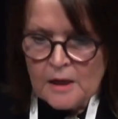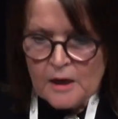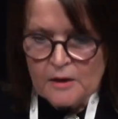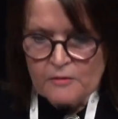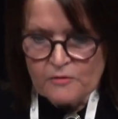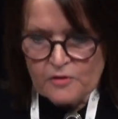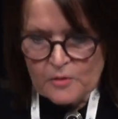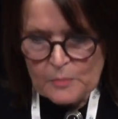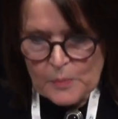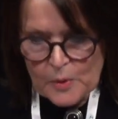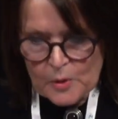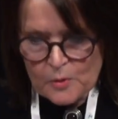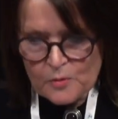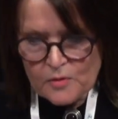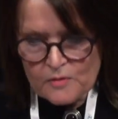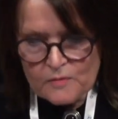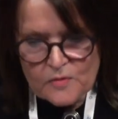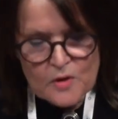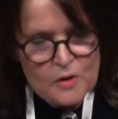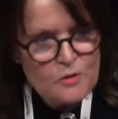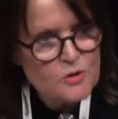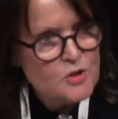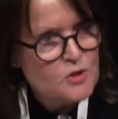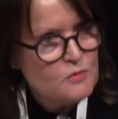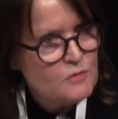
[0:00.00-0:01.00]
And for both of
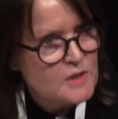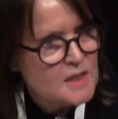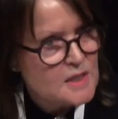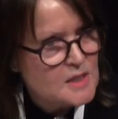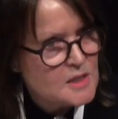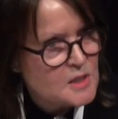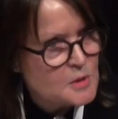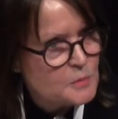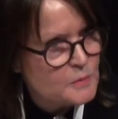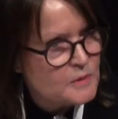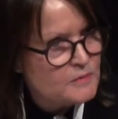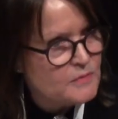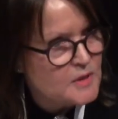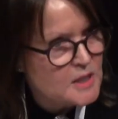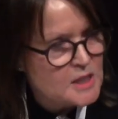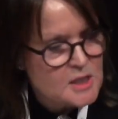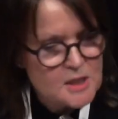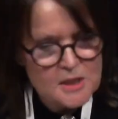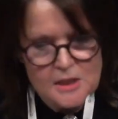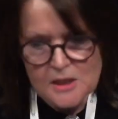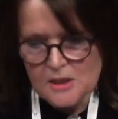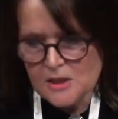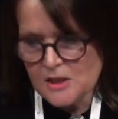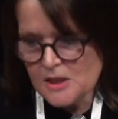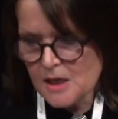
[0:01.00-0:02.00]
those reasons, we've
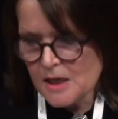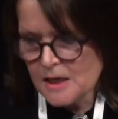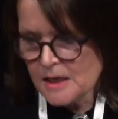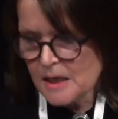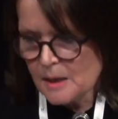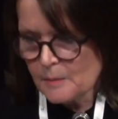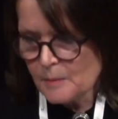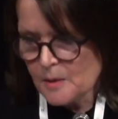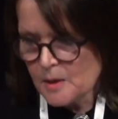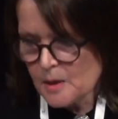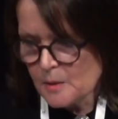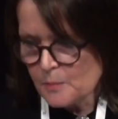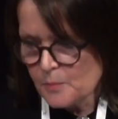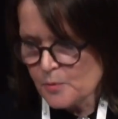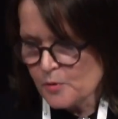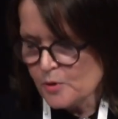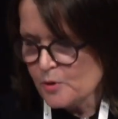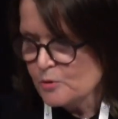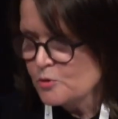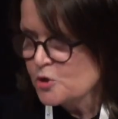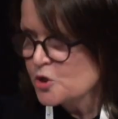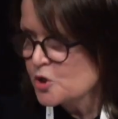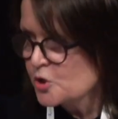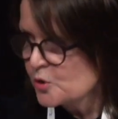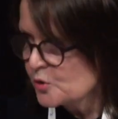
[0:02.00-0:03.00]
needed a dynamic
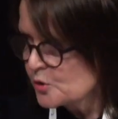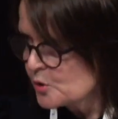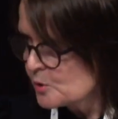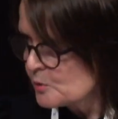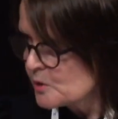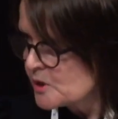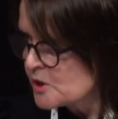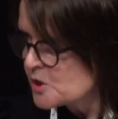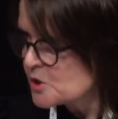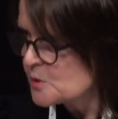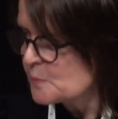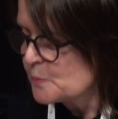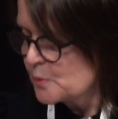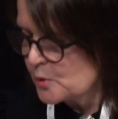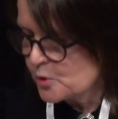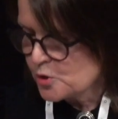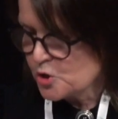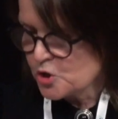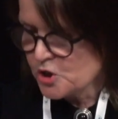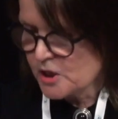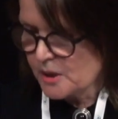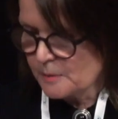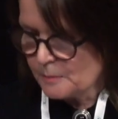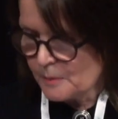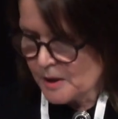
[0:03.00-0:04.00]
approach, not only to
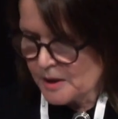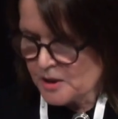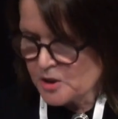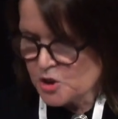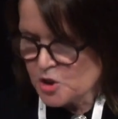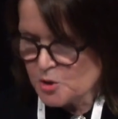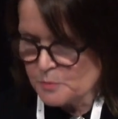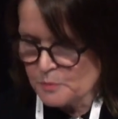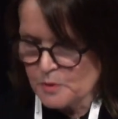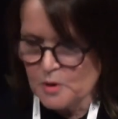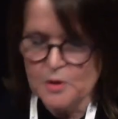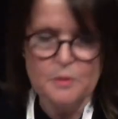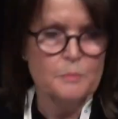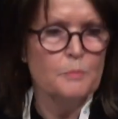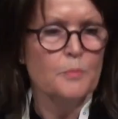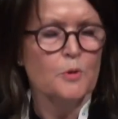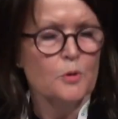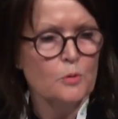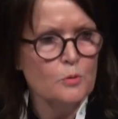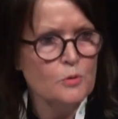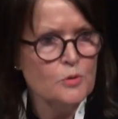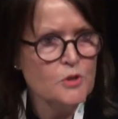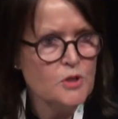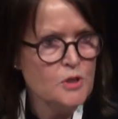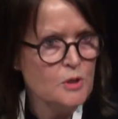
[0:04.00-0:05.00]
project management, but
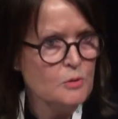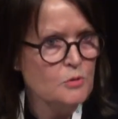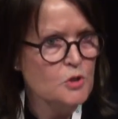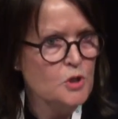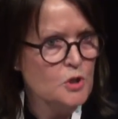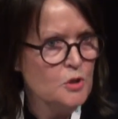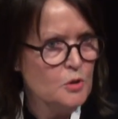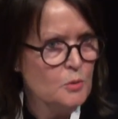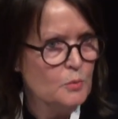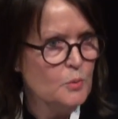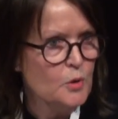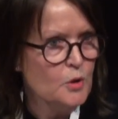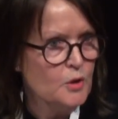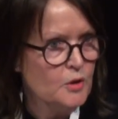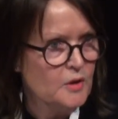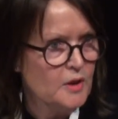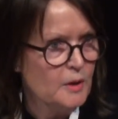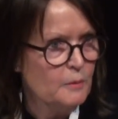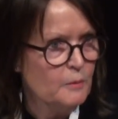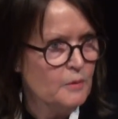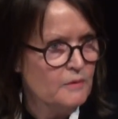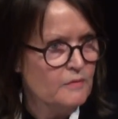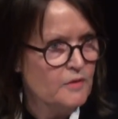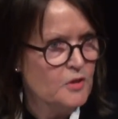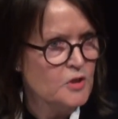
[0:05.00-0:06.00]
also to the work
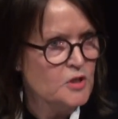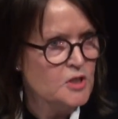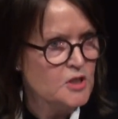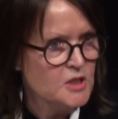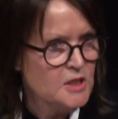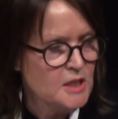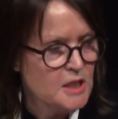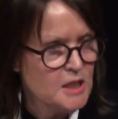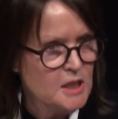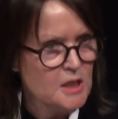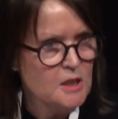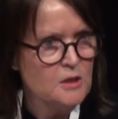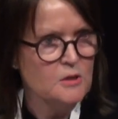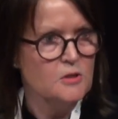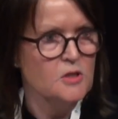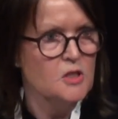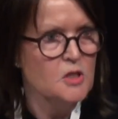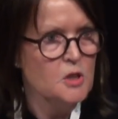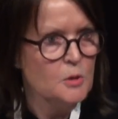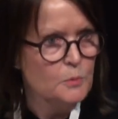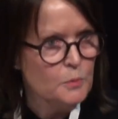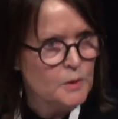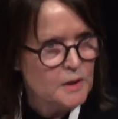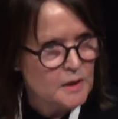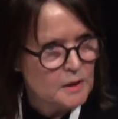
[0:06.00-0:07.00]
that we've undertaken,
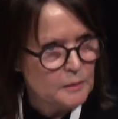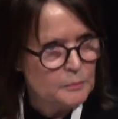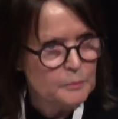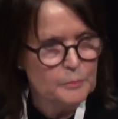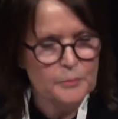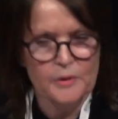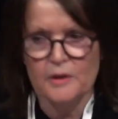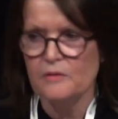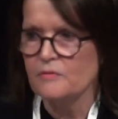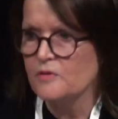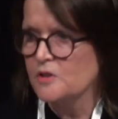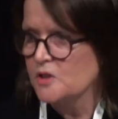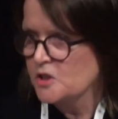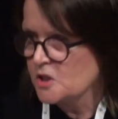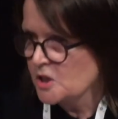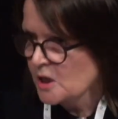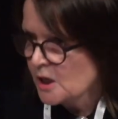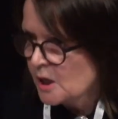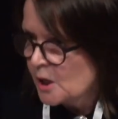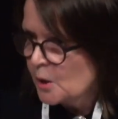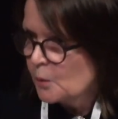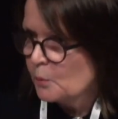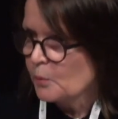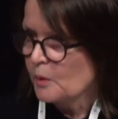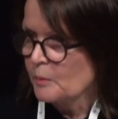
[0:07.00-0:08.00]
so we can pivot
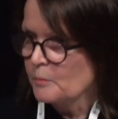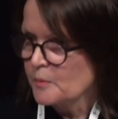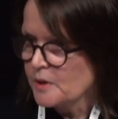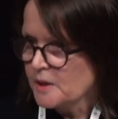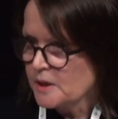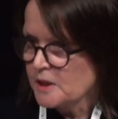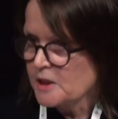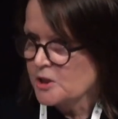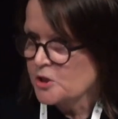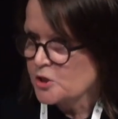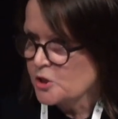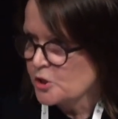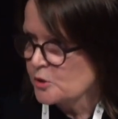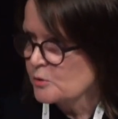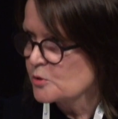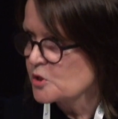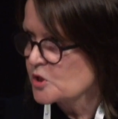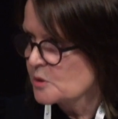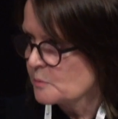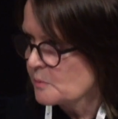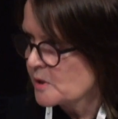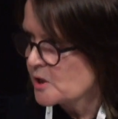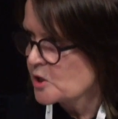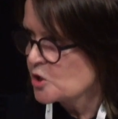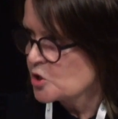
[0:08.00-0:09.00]
when we need
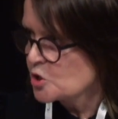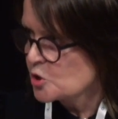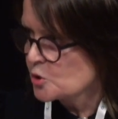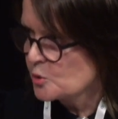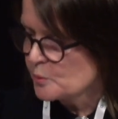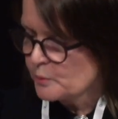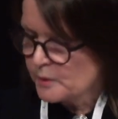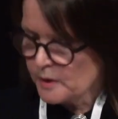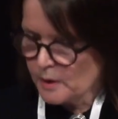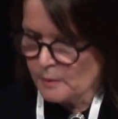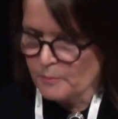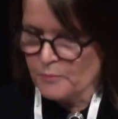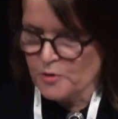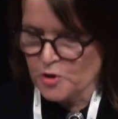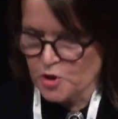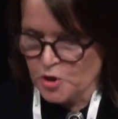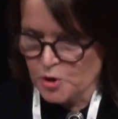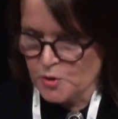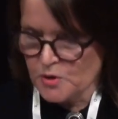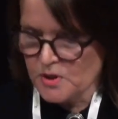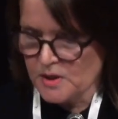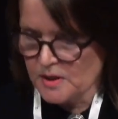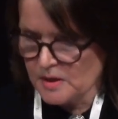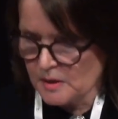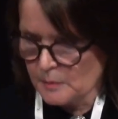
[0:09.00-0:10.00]
to make sure we are
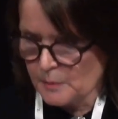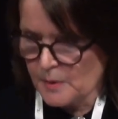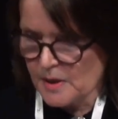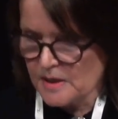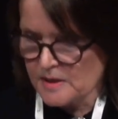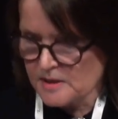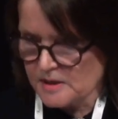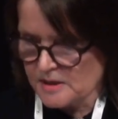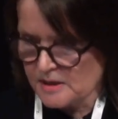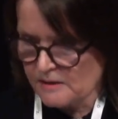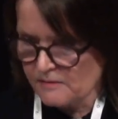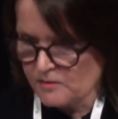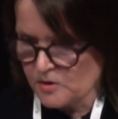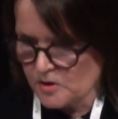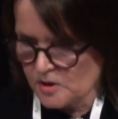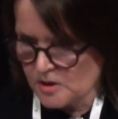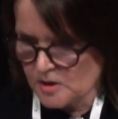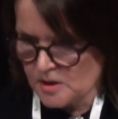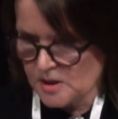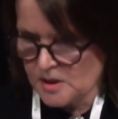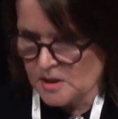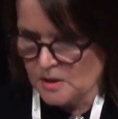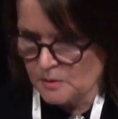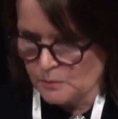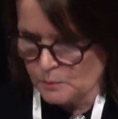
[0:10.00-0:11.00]
producing the best
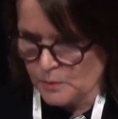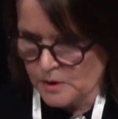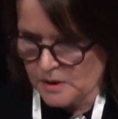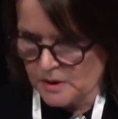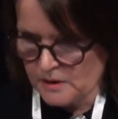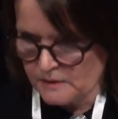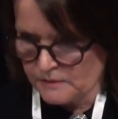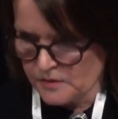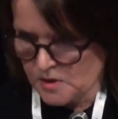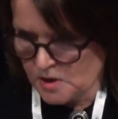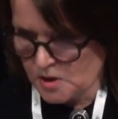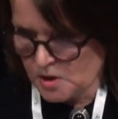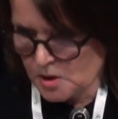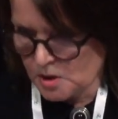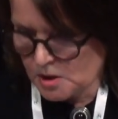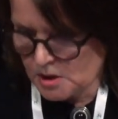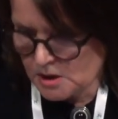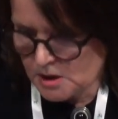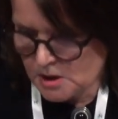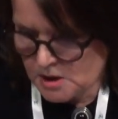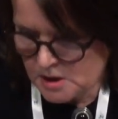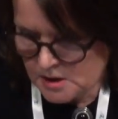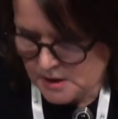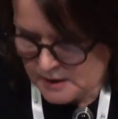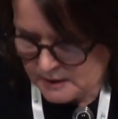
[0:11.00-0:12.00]
evidence, and we have
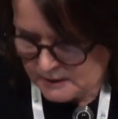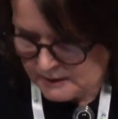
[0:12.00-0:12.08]
certainly